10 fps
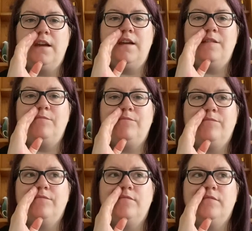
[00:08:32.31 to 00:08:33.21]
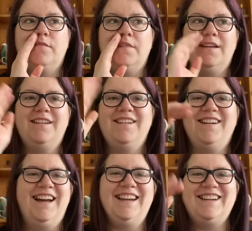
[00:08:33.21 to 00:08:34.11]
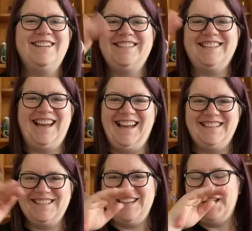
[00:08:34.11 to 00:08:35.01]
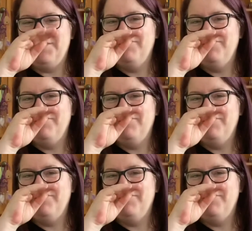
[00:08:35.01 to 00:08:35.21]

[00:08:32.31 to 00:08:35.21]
I couldn't handle it.